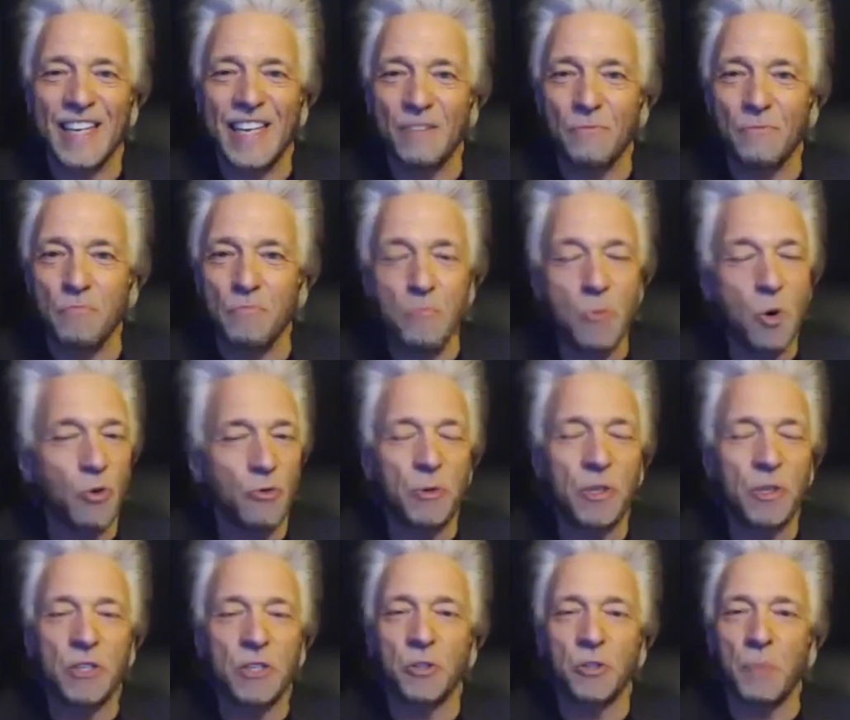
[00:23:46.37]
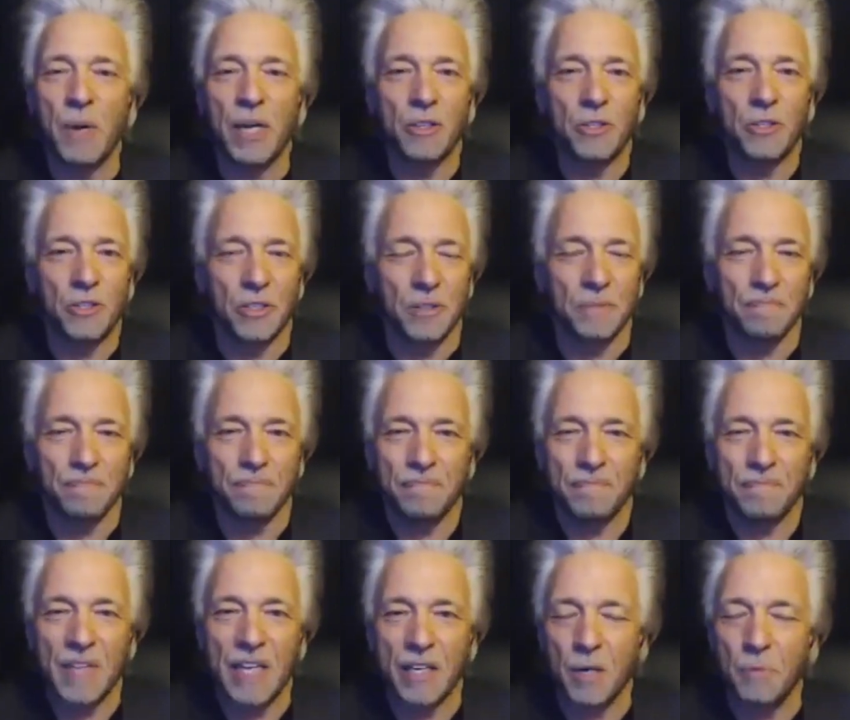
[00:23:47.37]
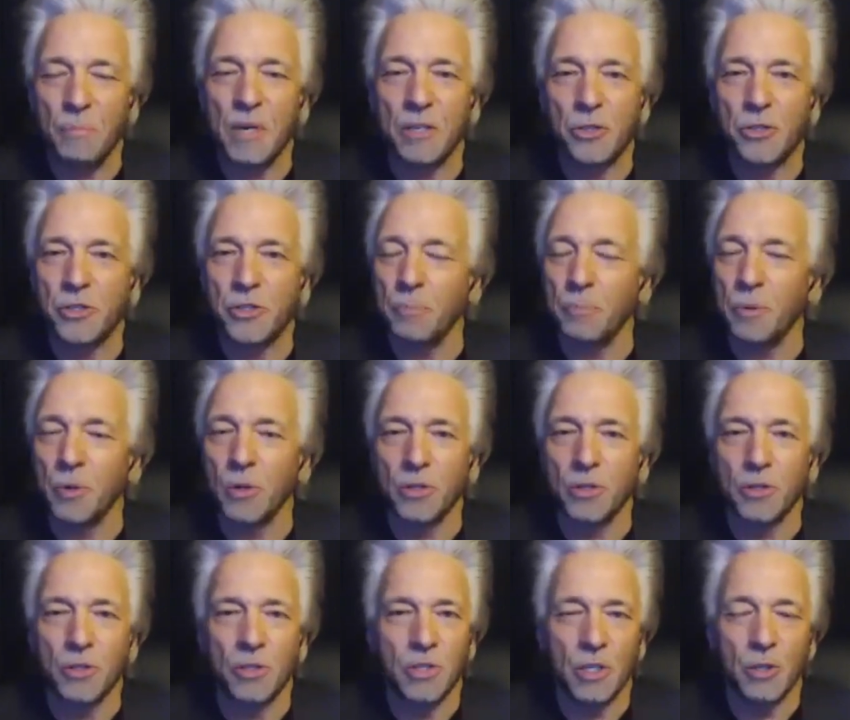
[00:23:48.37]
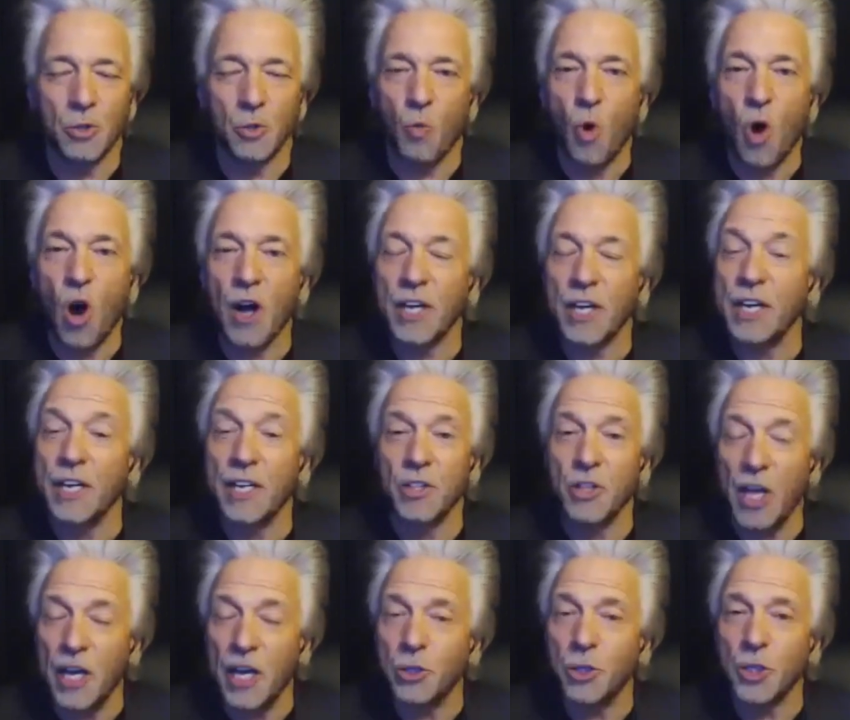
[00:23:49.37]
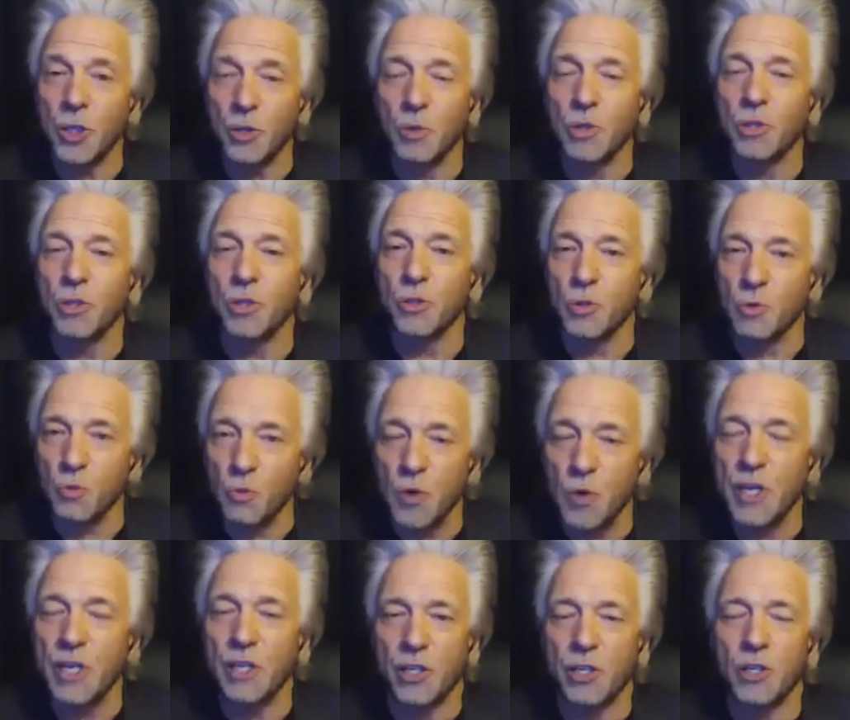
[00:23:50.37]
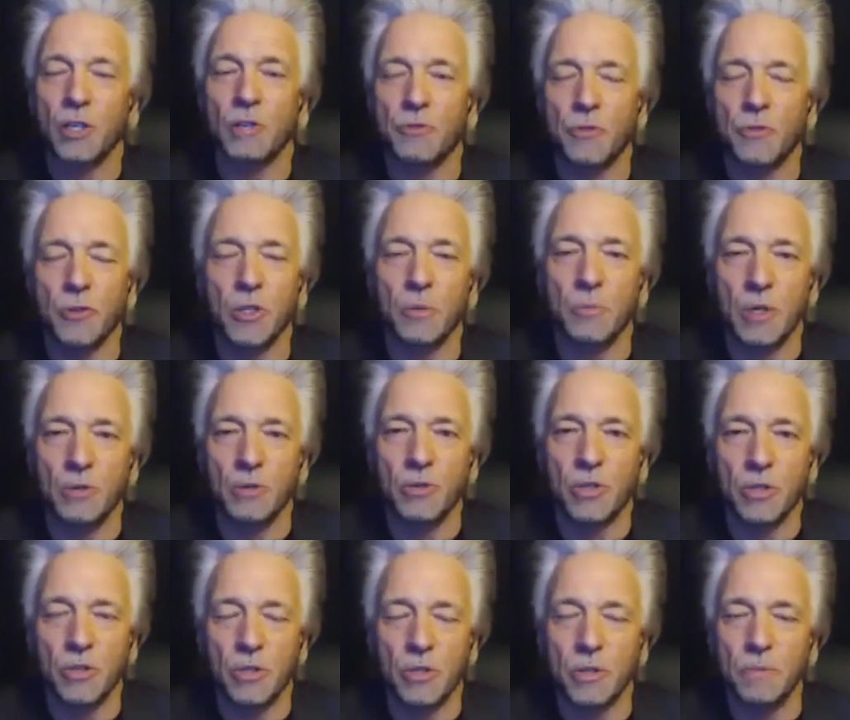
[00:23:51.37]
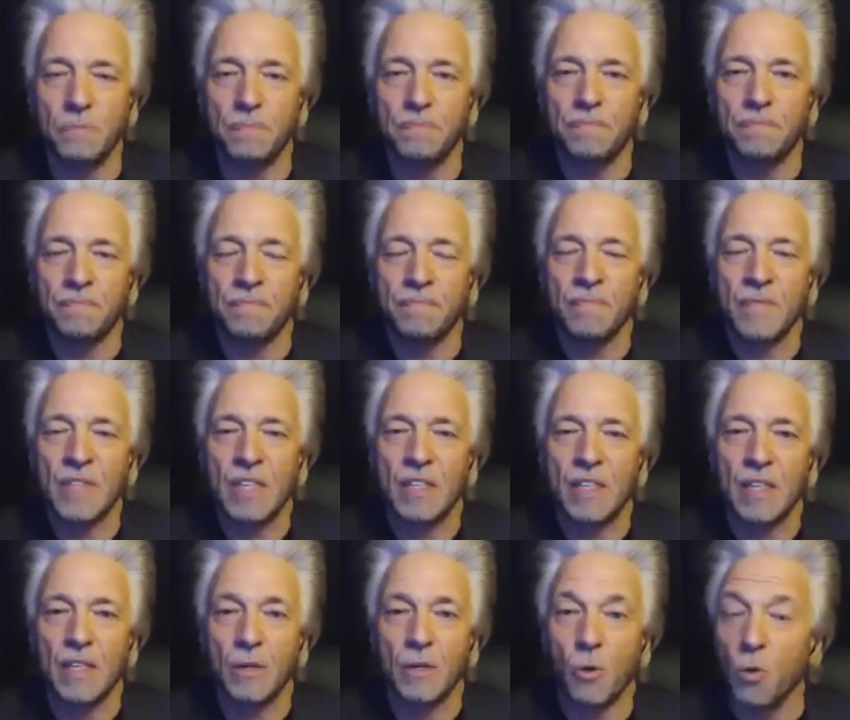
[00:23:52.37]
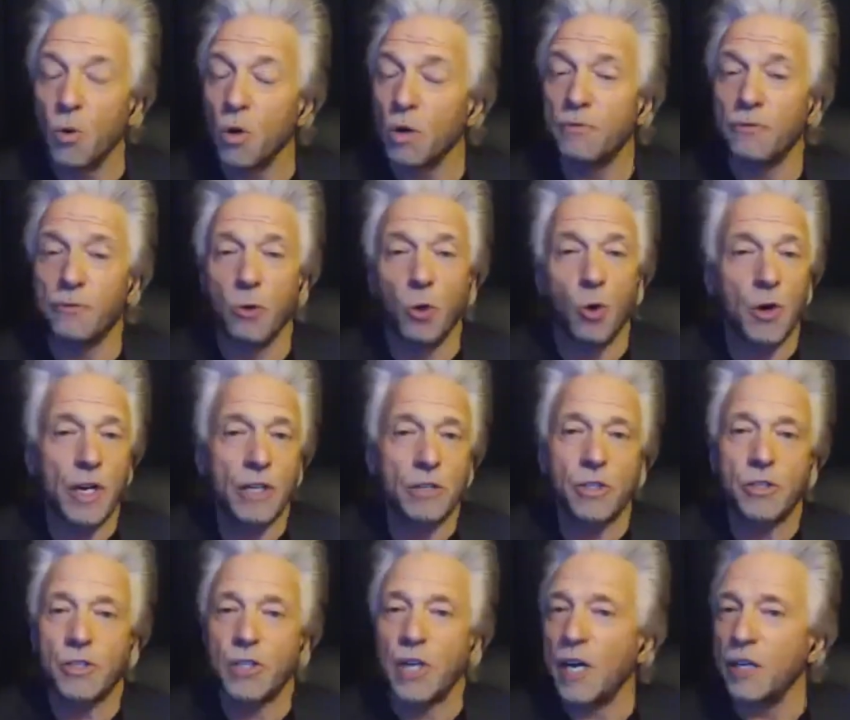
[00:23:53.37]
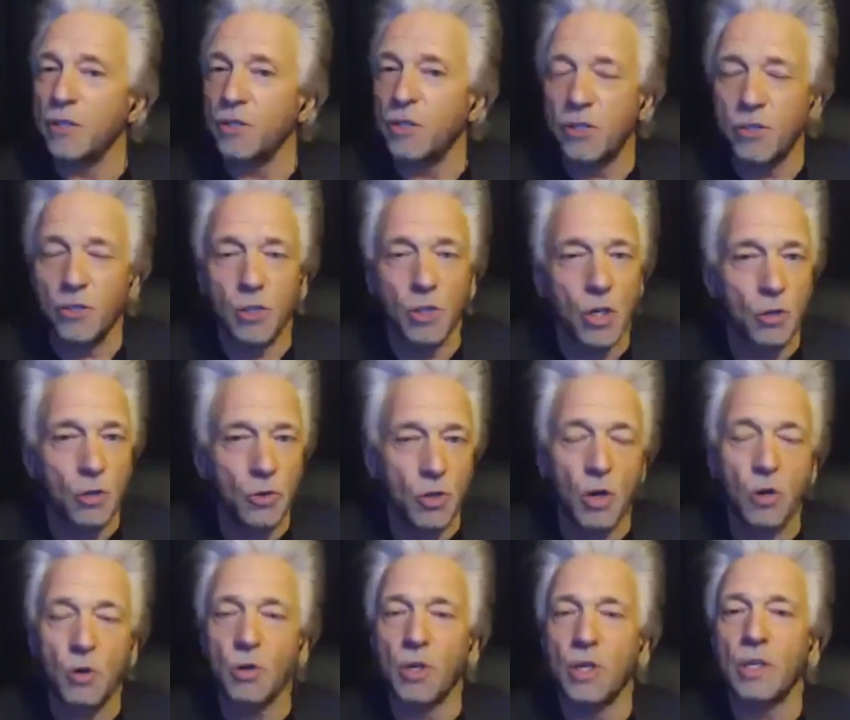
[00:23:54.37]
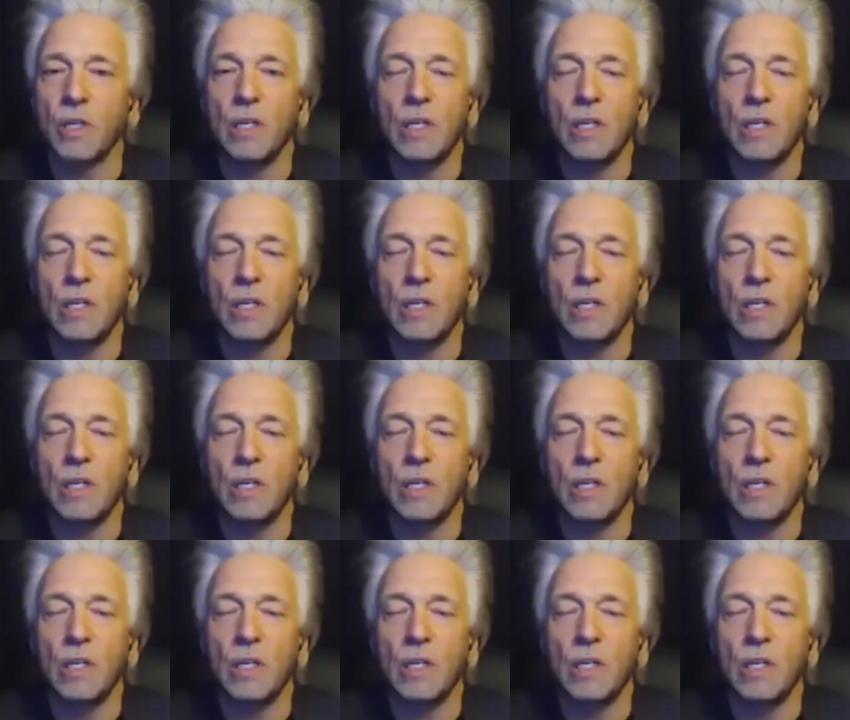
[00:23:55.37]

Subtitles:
Movement is medicine. It can be as simple as walking in nature, which is really good for the immune system, or floor exercises, yoga,